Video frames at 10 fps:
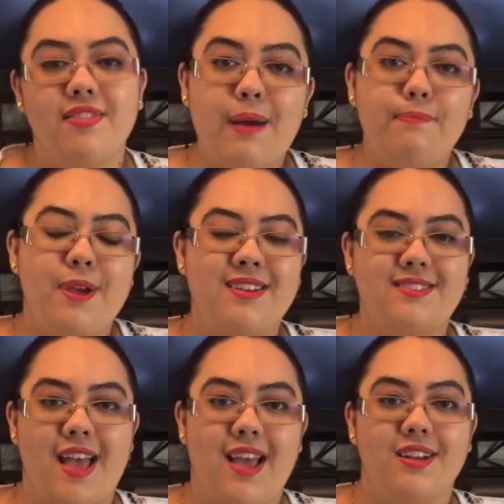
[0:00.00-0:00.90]
That being
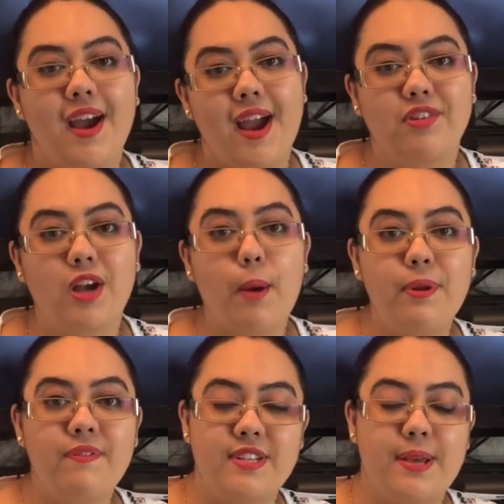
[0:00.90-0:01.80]
said, I have a
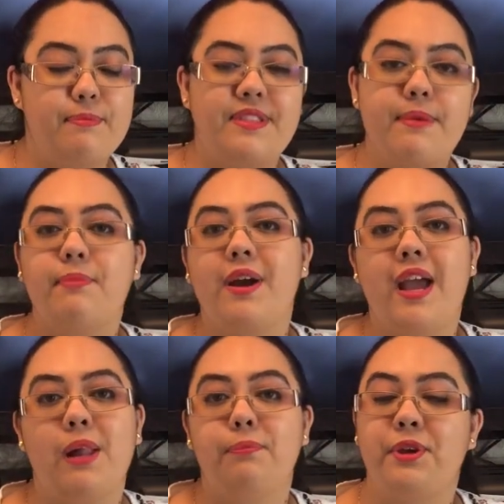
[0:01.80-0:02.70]
couple of tips that
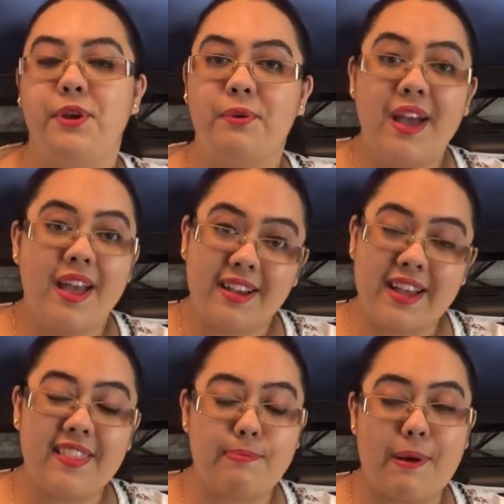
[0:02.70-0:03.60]
might help you
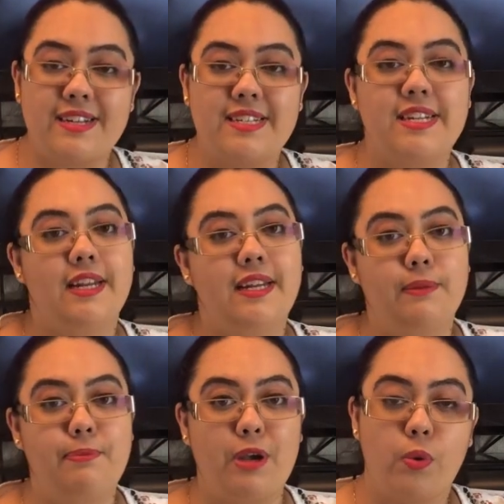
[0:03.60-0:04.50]
get the pattern a
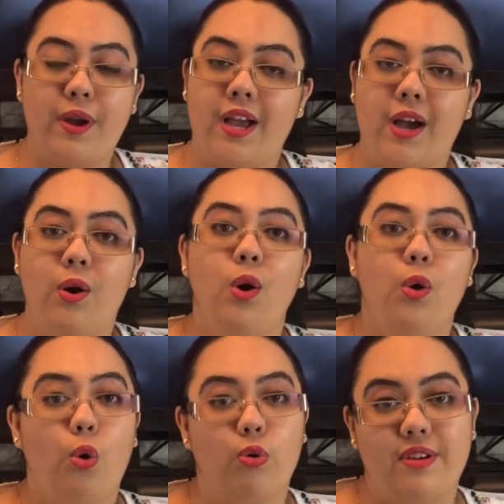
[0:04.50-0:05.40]
little bit quicker
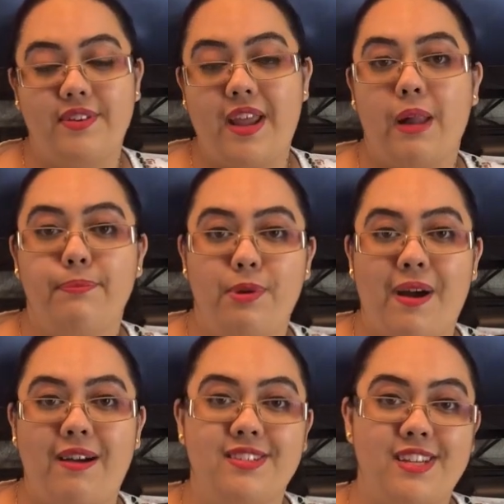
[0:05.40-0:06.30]
or even help
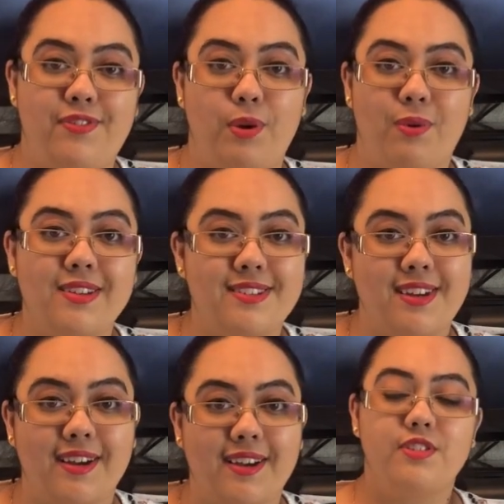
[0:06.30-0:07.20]
you out if you are
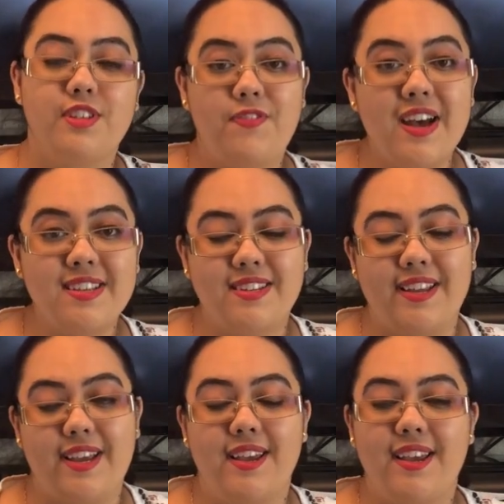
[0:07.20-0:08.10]
stuck. So
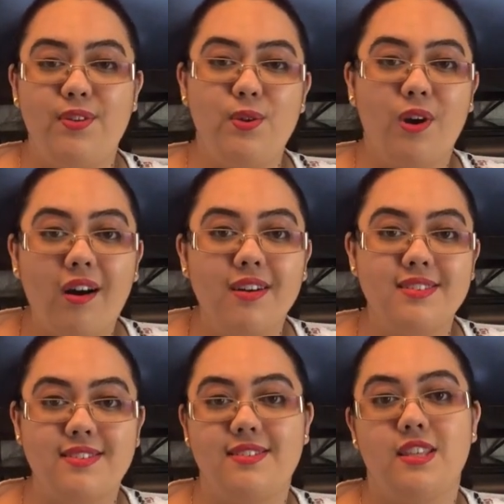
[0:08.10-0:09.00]
firstly, if you
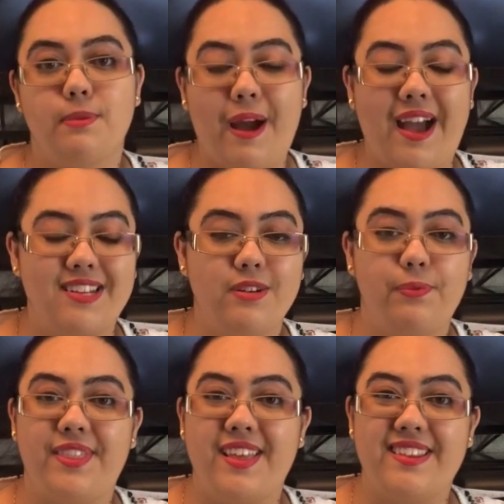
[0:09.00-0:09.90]
can't see the
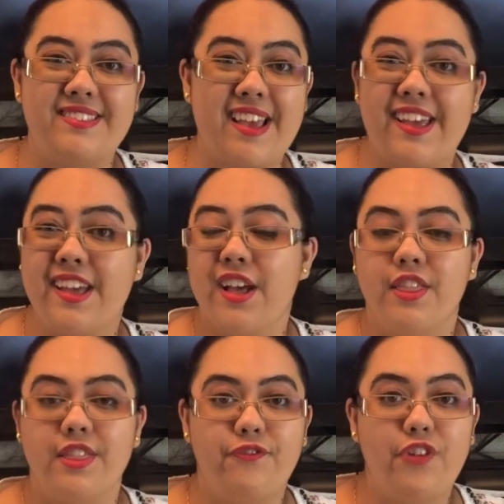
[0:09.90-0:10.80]
pattern within, say,
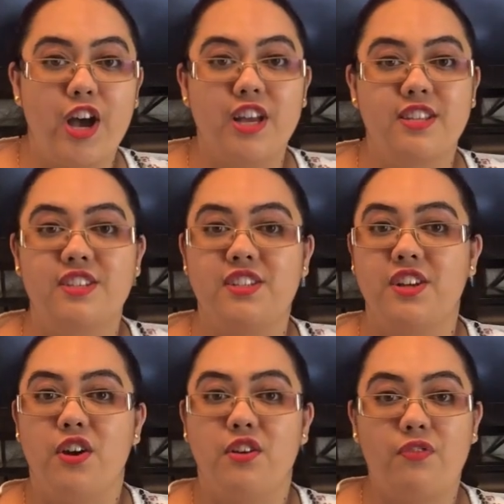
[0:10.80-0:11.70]
the first
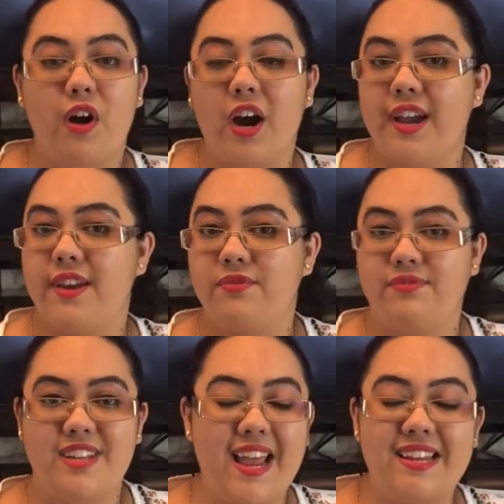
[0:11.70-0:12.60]

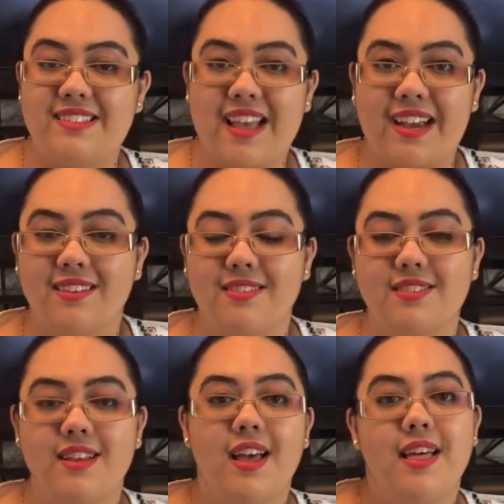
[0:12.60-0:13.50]
5-10
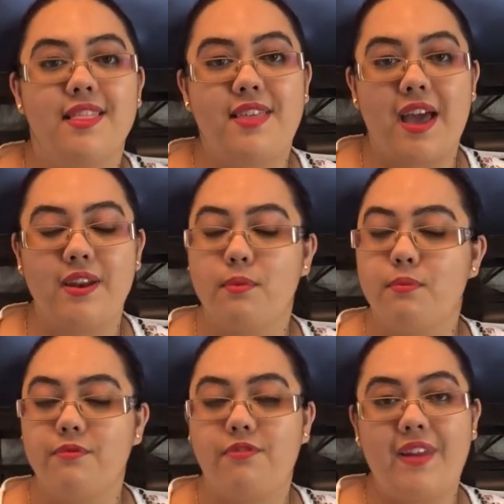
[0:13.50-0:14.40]
seconds, then
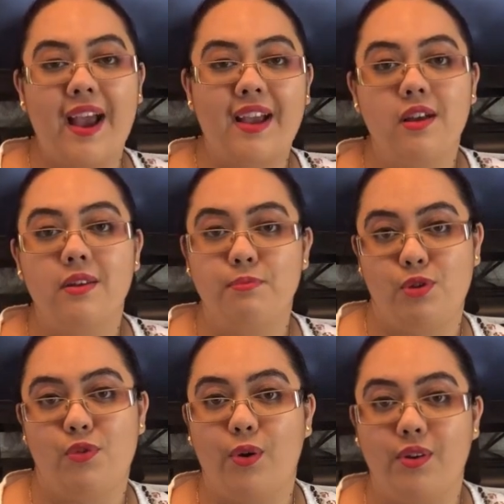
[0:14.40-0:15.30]
flag and
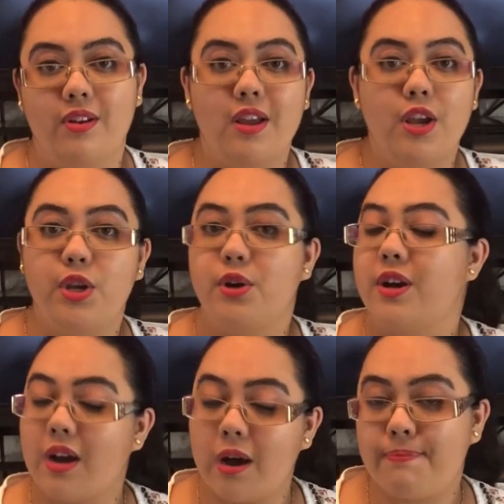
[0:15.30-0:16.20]
move on. You
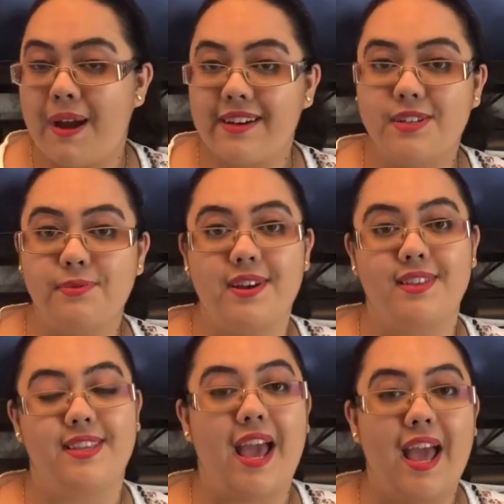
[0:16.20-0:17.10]
can come back to it
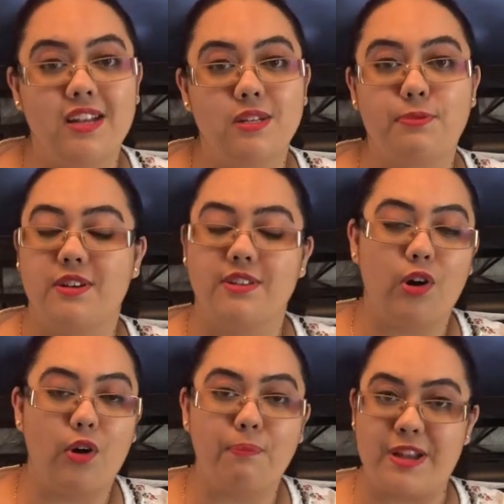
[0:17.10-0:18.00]
at the end because
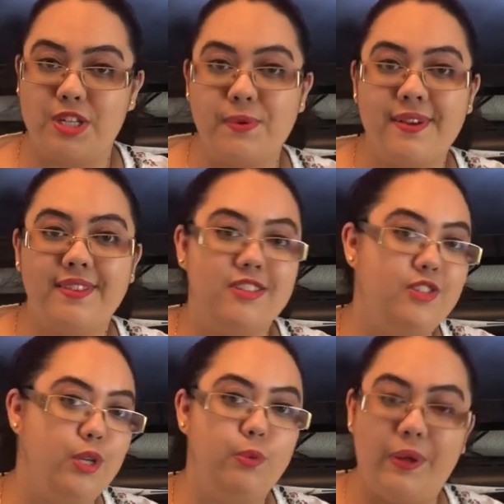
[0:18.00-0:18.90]
by doing
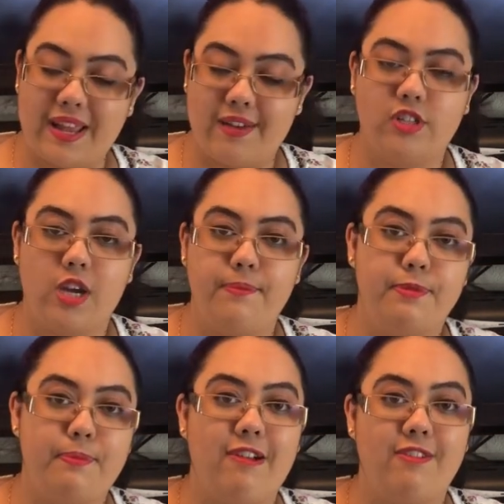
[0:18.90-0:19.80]
this you will have time
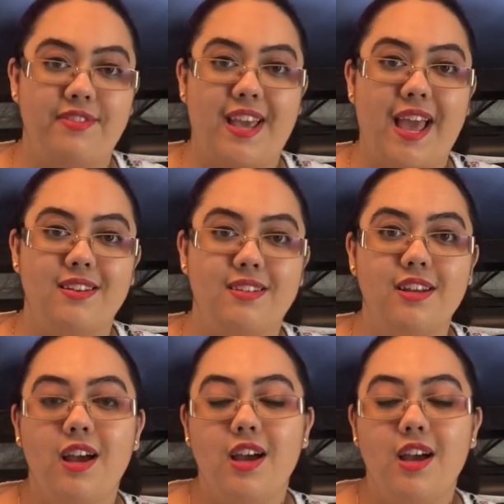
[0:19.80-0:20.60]
spare at the end.